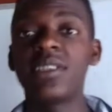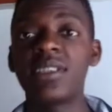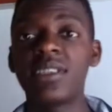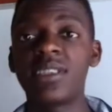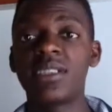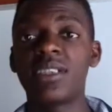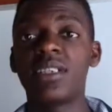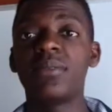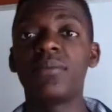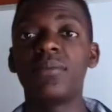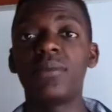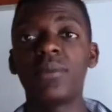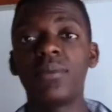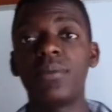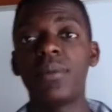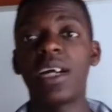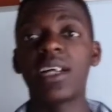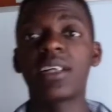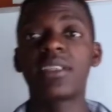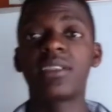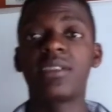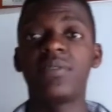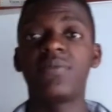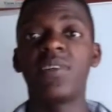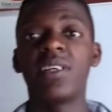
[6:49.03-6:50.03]
system will be
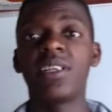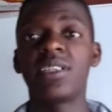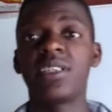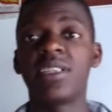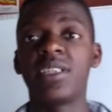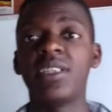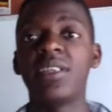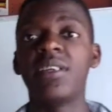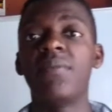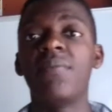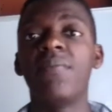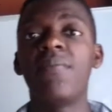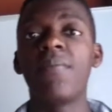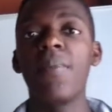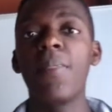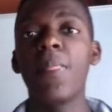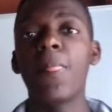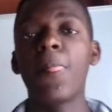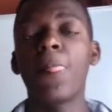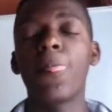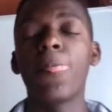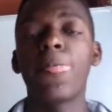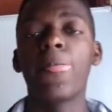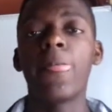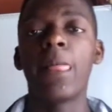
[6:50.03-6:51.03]
activated.
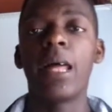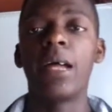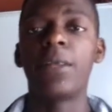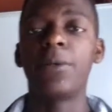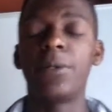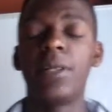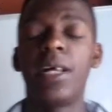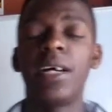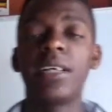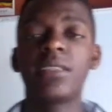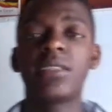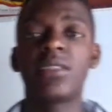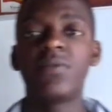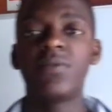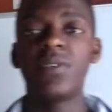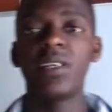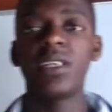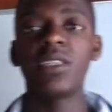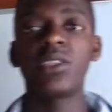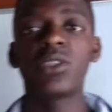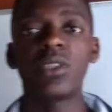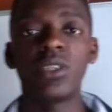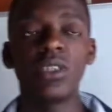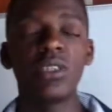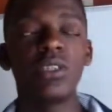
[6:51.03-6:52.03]
And in
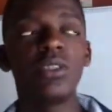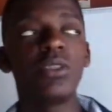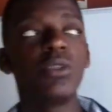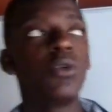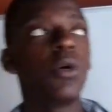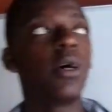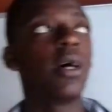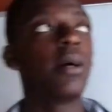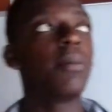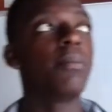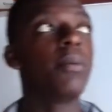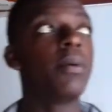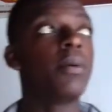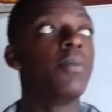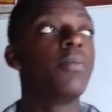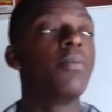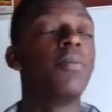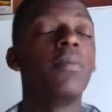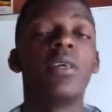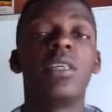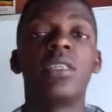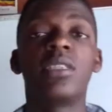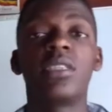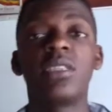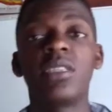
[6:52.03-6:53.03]
activation,
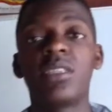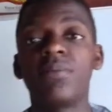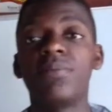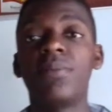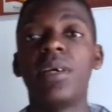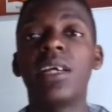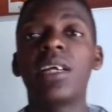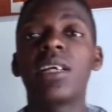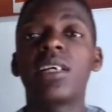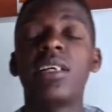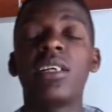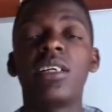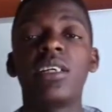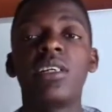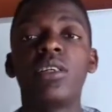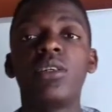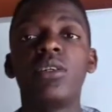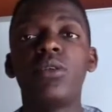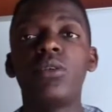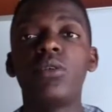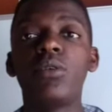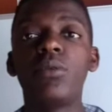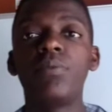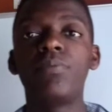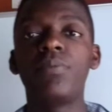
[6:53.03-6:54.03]
it is making
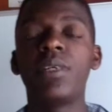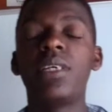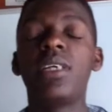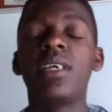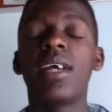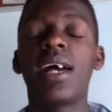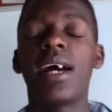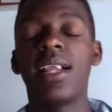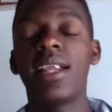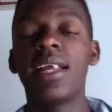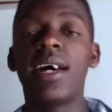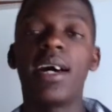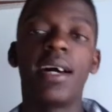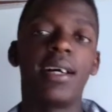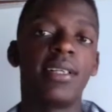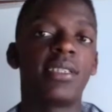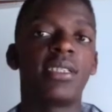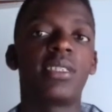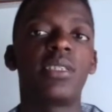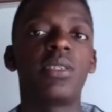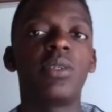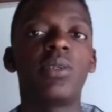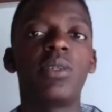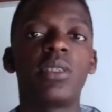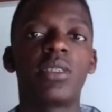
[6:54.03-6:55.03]
you be alert.
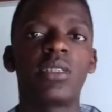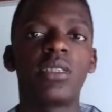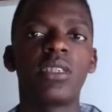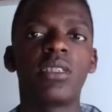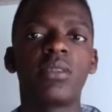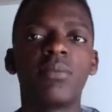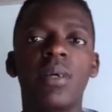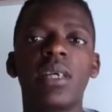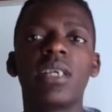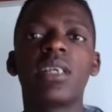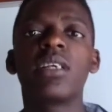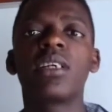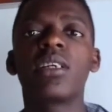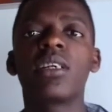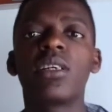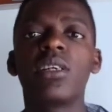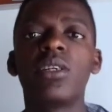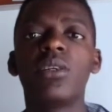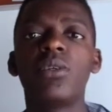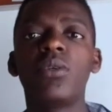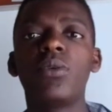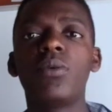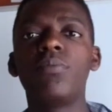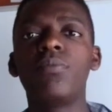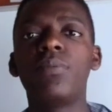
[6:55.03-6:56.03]
It is making
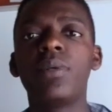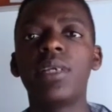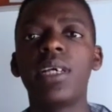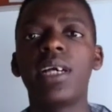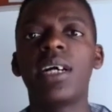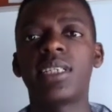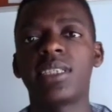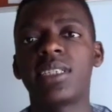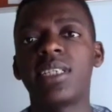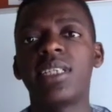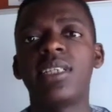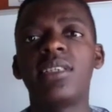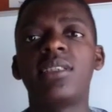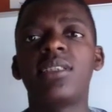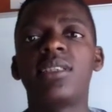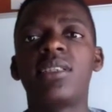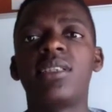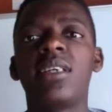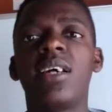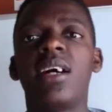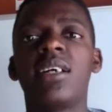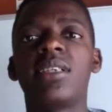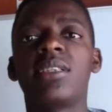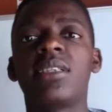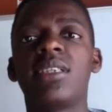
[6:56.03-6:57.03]
you be
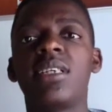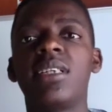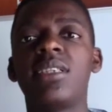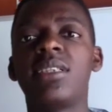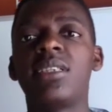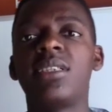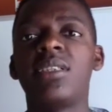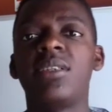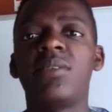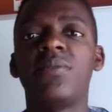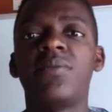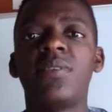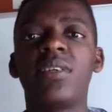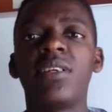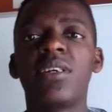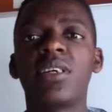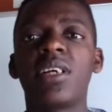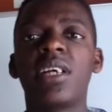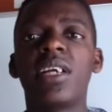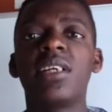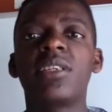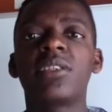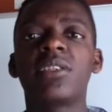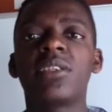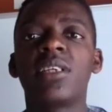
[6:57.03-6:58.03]
attentive. You
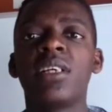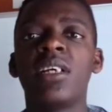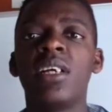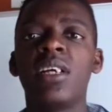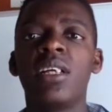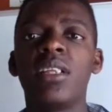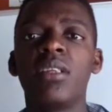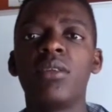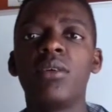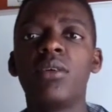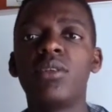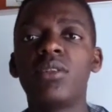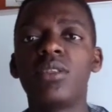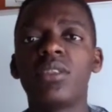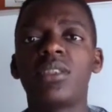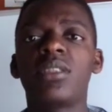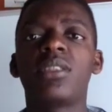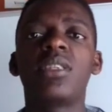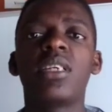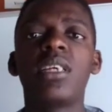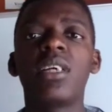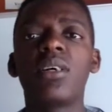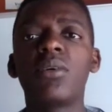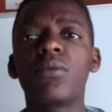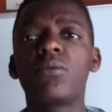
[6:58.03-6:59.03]
get? So it
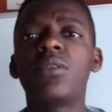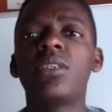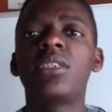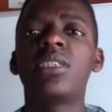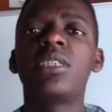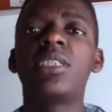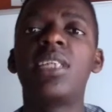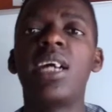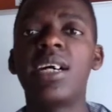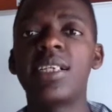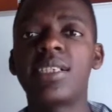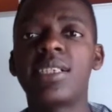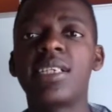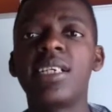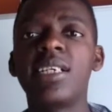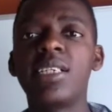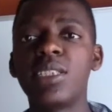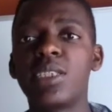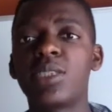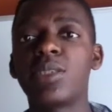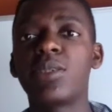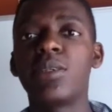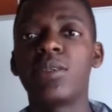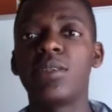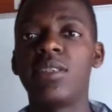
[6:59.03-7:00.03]
increases the
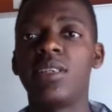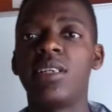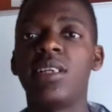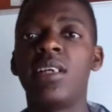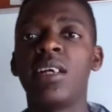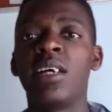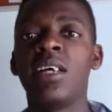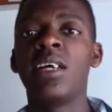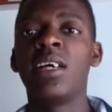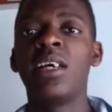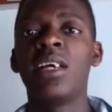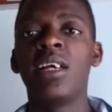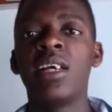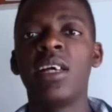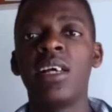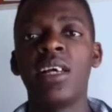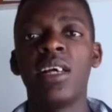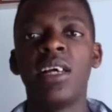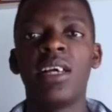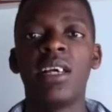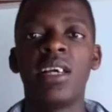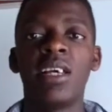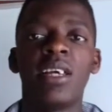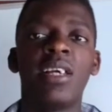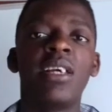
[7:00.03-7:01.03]
attention.
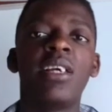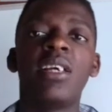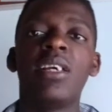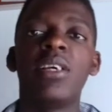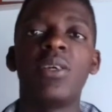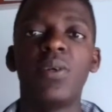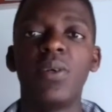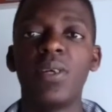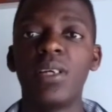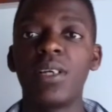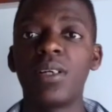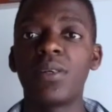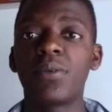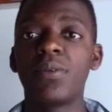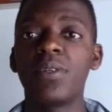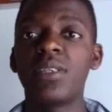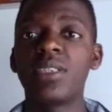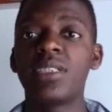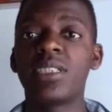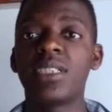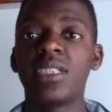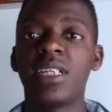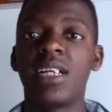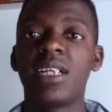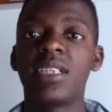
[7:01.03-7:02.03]
You
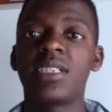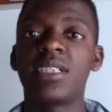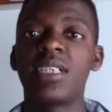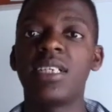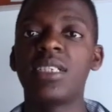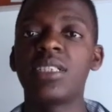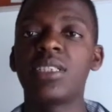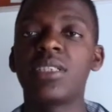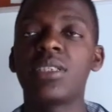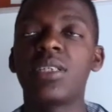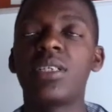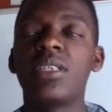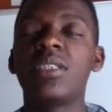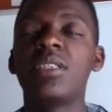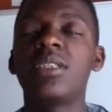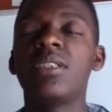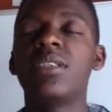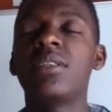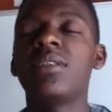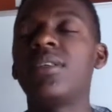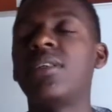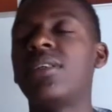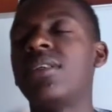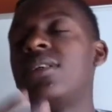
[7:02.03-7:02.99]
increase in attention,